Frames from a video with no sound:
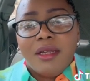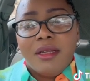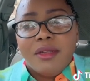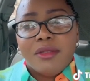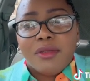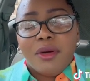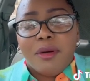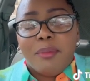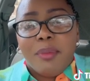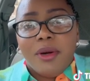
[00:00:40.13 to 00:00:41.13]
So a
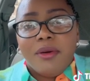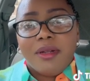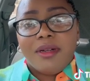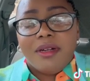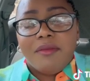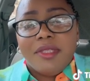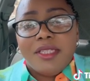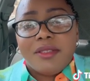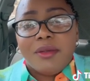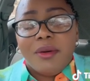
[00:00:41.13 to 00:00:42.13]
bulk of
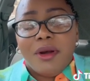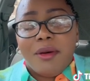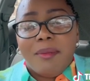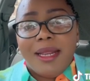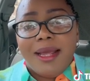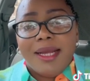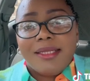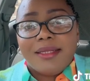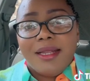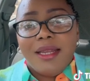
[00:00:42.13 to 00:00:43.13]
these so-called black
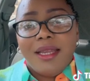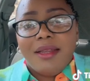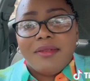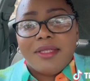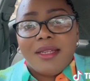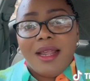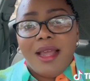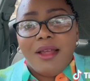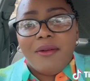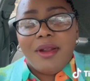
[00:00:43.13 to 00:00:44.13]
slaves that they
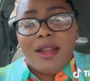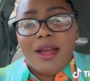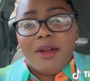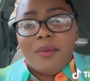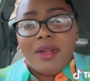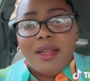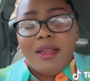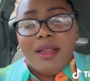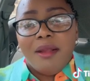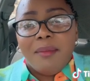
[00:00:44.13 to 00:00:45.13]
had on the Nottoway
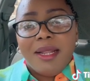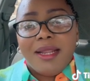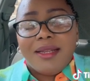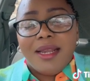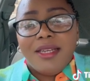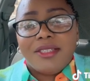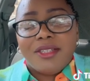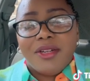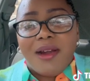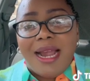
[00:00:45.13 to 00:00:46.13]

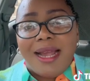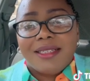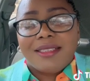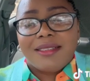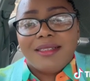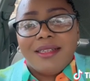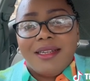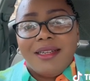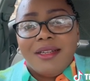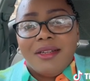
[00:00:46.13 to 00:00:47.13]
Plantation are
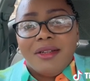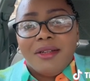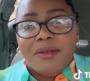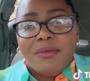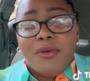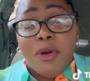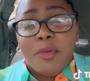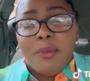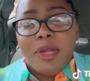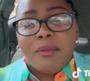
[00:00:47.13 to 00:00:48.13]
actually
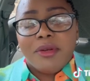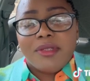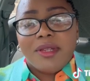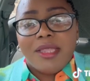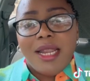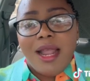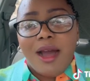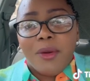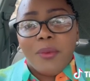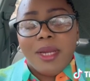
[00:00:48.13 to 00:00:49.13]
former members of the
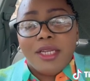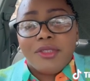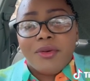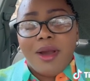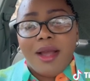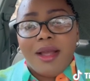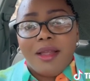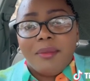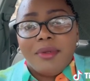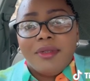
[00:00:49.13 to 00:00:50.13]
Nottoway
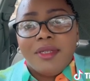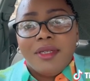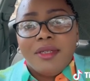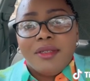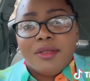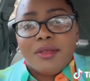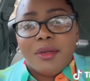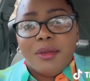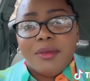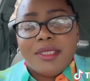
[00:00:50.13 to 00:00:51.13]
tribe.
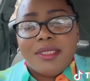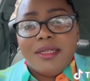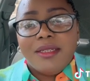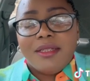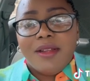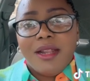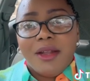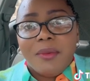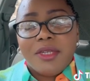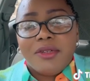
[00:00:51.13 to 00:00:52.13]
So descendants of the
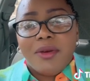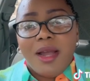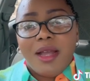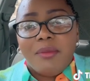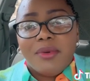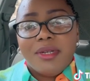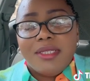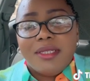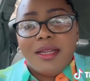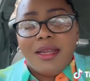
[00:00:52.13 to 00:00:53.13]
Nottoway tribe were
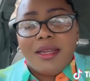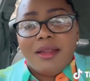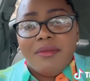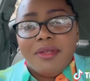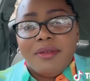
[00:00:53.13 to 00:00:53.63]
enslaved,